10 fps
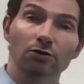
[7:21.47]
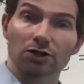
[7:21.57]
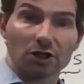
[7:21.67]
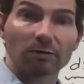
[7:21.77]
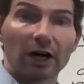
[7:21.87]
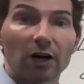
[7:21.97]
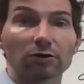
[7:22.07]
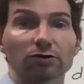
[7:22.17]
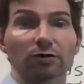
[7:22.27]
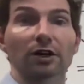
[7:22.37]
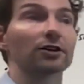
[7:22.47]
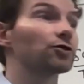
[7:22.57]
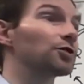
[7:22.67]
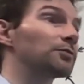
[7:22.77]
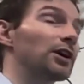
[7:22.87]
to somehow try
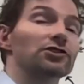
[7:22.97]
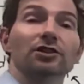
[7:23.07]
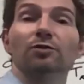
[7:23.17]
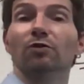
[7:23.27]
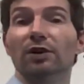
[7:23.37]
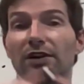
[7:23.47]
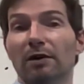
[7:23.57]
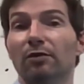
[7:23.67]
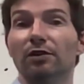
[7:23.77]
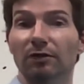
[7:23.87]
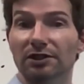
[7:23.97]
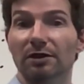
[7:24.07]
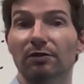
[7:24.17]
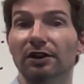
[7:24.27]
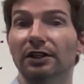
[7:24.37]
to imagine what's
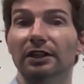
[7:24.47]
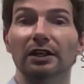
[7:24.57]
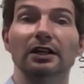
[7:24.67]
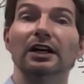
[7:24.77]
happening